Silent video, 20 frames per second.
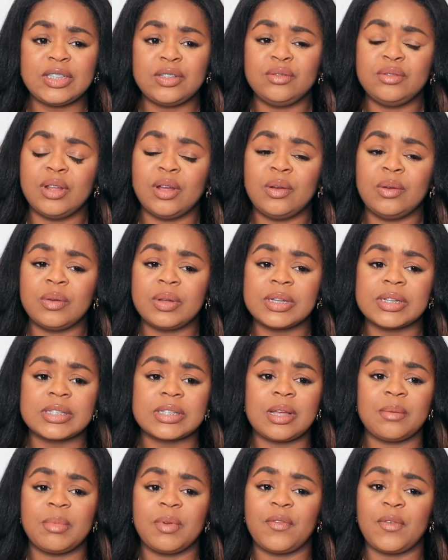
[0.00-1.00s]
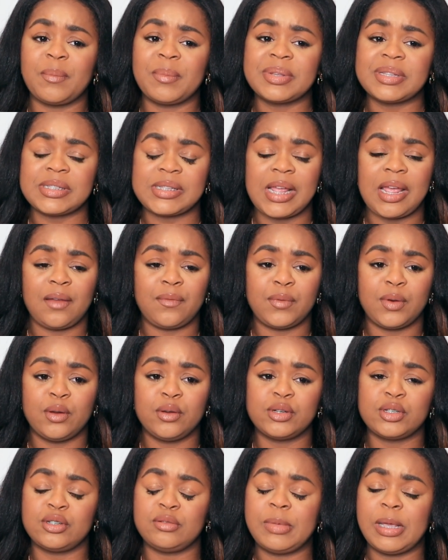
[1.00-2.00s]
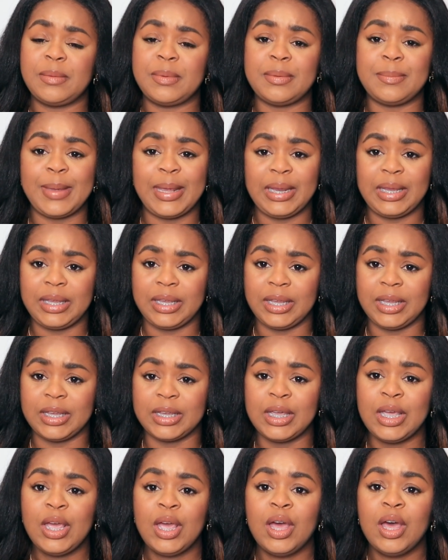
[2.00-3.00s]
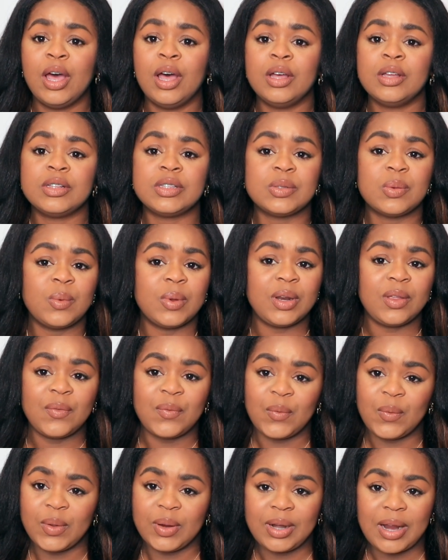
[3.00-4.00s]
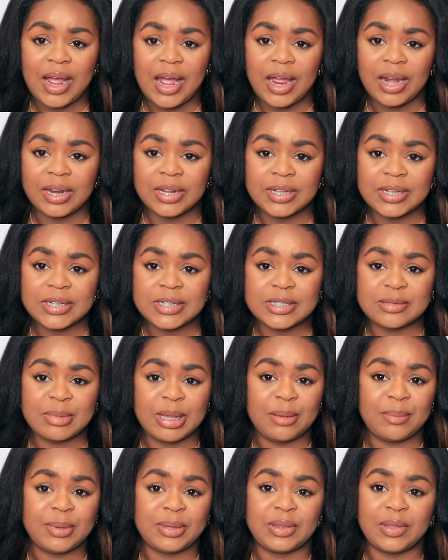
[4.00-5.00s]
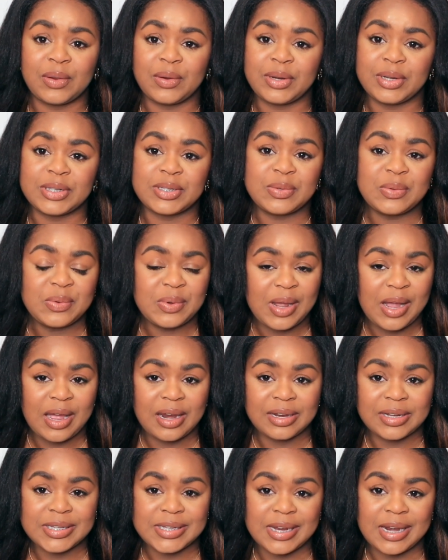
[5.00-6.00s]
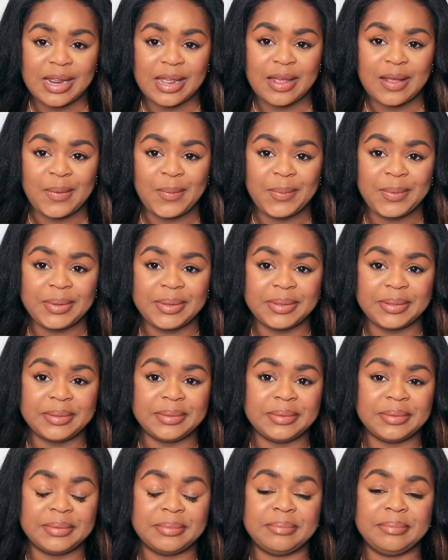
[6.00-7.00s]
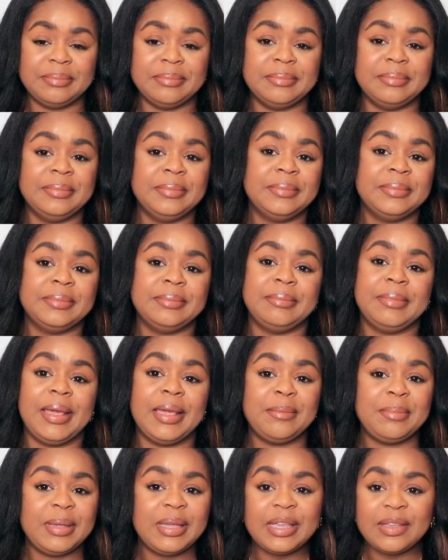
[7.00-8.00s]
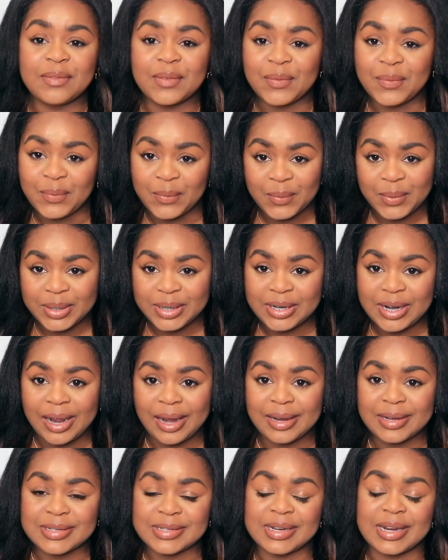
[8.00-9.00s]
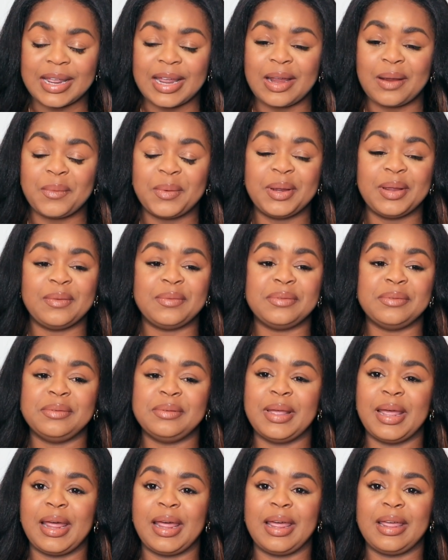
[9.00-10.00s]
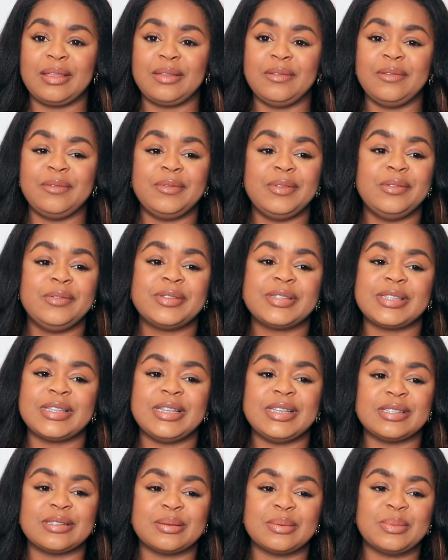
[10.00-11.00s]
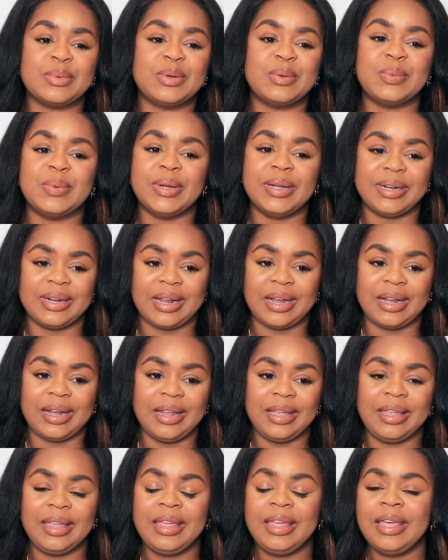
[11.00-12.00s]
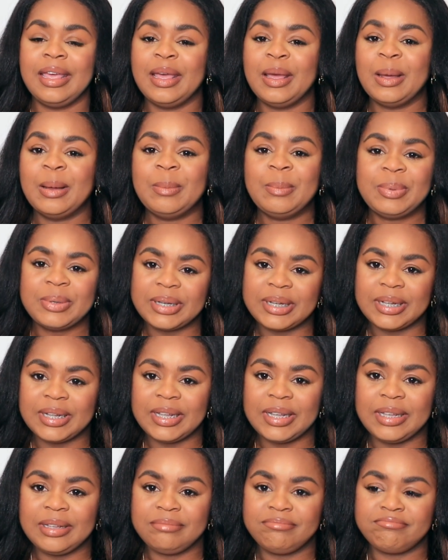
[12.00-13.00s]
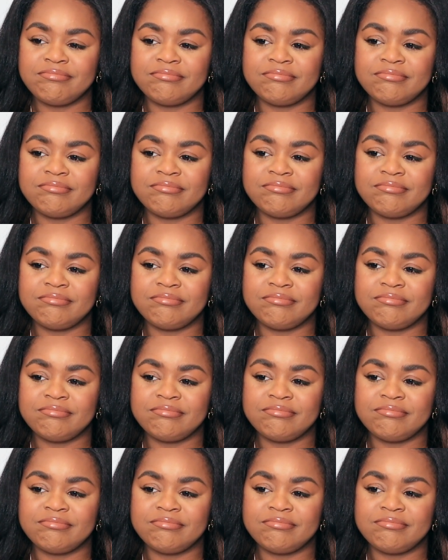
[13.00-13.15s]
you know, because coming from a staff nurse, you may be making $24, maybe $32 an hour, maybe even $40 an hour if you seasonal or whatnot. But